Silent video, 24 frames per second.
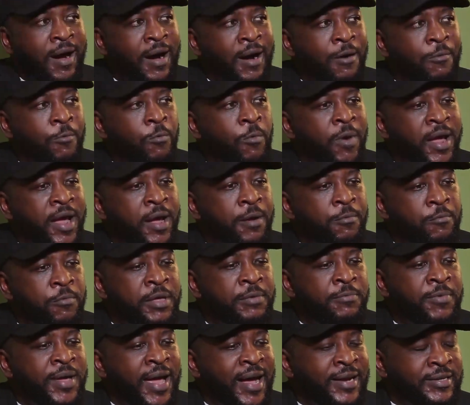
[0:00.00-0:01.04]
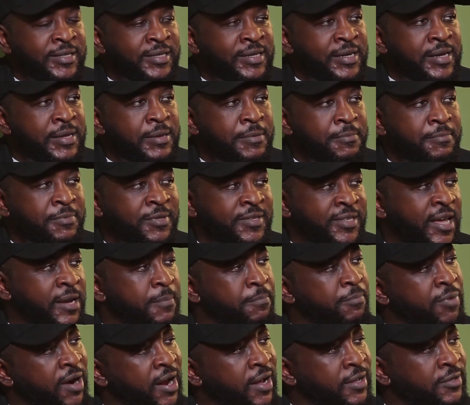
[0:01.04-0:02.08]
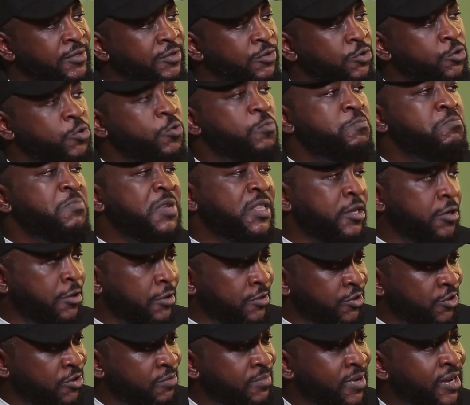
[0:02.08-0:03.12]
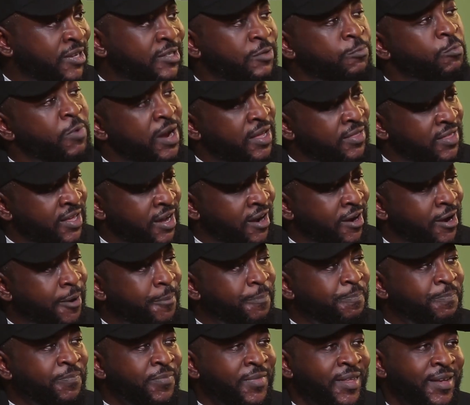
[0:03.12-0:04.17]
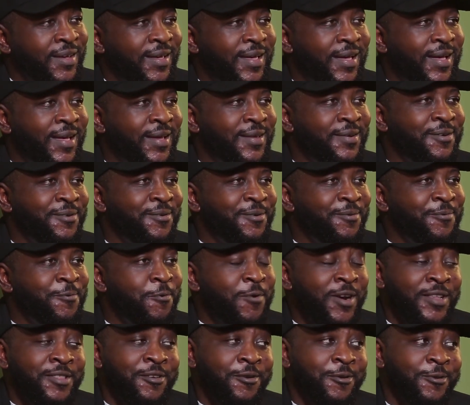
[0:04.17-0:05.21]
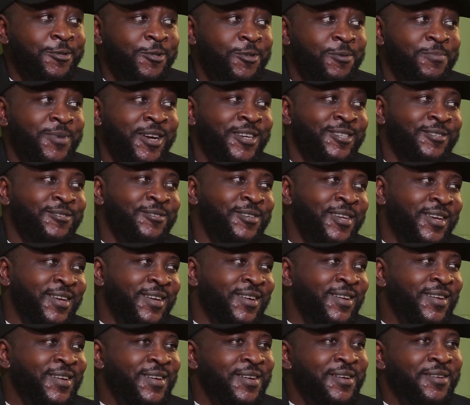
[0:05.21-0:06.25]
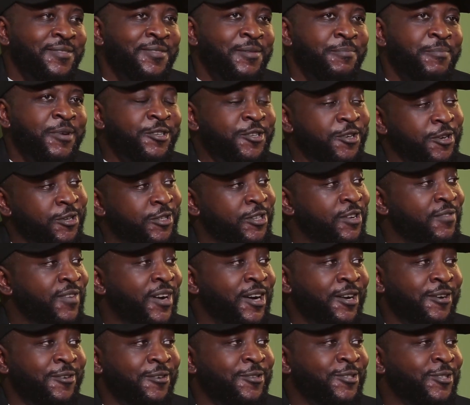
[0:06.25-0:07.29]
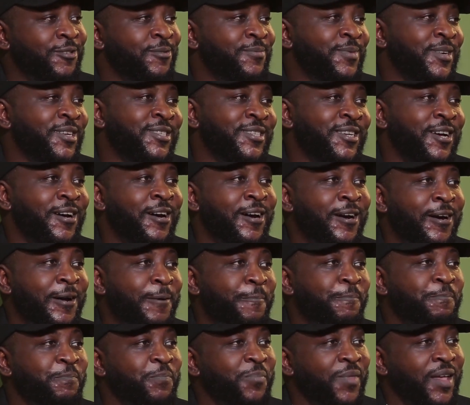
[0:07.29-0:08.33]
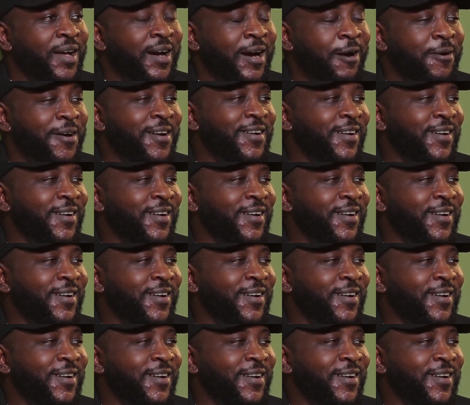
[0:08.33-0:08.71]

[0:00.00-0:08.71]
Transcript: are where we, we actually take brands to meet the consumers where they are. And who are the consumers today? The majority of our consumers are our,